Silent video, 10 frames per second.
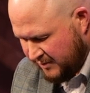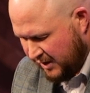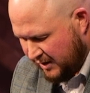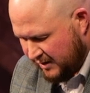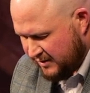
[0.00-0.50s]

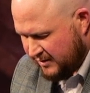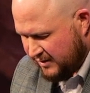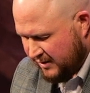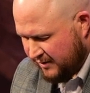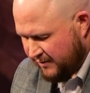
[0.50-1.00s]
uh,
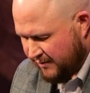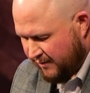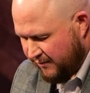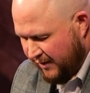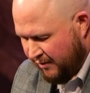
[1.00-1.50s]
uh,
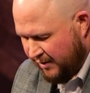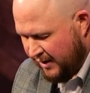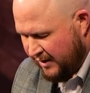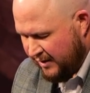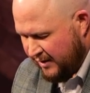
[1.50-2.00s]

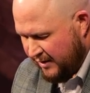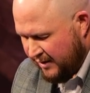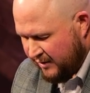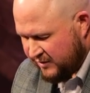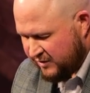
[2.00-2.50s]
very
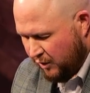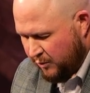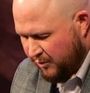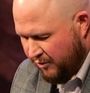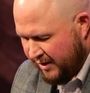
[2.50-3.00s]

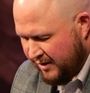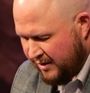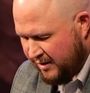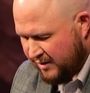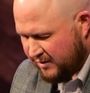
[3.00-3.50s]
sobering,
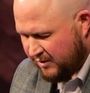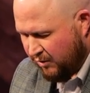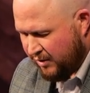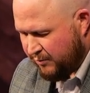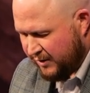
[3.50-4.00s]

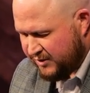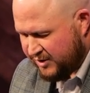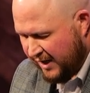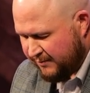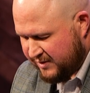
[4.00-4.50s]
Lord, what
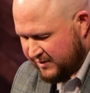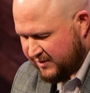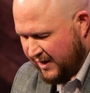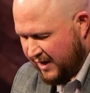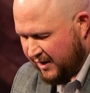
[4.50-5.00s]
James is
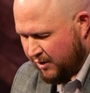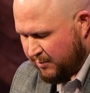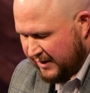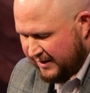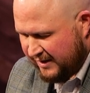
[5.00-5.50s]
saying here,
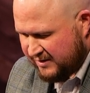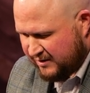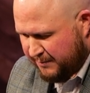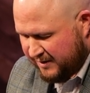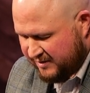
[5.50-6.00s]
but it needs
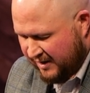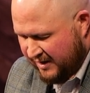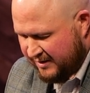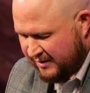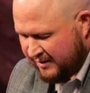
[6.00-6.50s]
to be
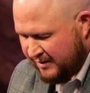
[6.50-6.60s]
said.